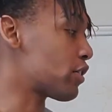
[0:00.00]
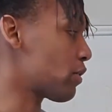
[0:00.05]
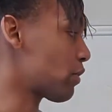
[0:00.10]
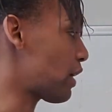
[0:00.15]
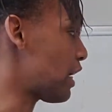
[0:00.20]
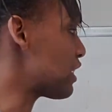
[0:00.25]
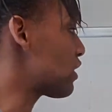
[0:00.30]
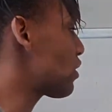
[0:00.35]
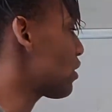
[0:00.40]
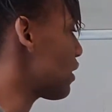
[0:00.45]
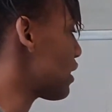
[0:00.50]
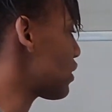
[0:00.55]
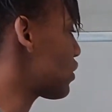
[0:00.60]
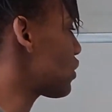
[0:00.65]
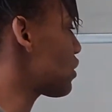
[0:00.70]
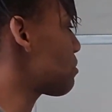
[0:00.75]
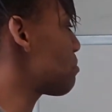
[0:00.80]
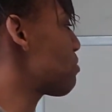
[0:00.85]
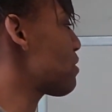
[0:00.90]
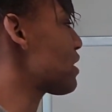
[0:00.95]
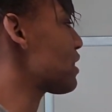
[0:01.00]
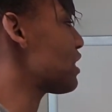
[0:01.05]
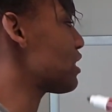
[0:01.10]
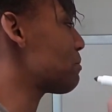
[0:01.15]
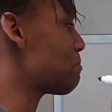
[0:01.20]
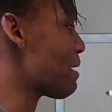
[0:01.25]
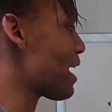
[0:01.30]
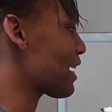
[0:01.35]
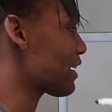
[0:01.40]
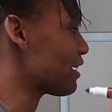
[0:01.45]
okay? So let's just bring this
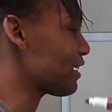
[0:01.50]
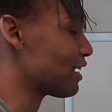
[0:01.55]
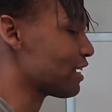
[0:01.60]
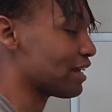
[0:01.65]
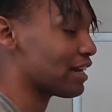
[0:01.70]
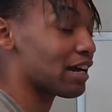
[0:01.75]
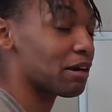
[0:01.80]
back again.